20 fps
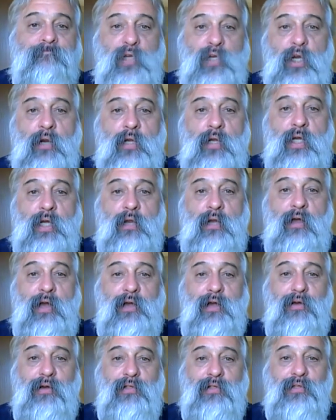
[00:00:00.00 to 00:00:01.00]
You know, you can
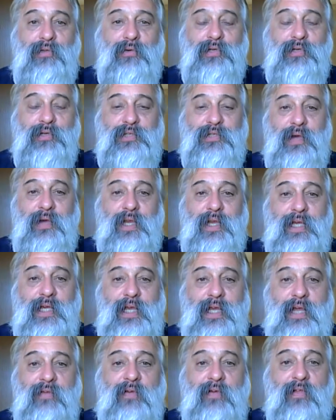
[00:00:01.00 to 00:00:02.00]
lock all the doors you want,
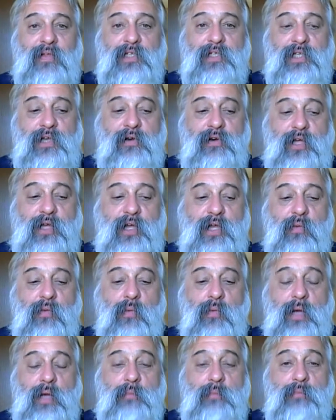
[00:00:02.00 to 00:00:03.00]
you can have all the security you
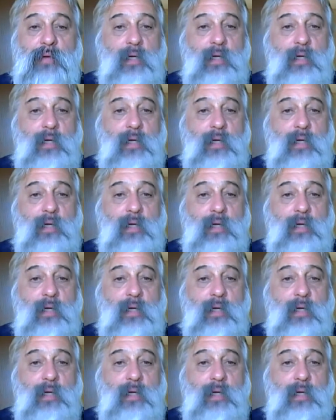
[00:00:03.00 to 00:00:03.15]
want,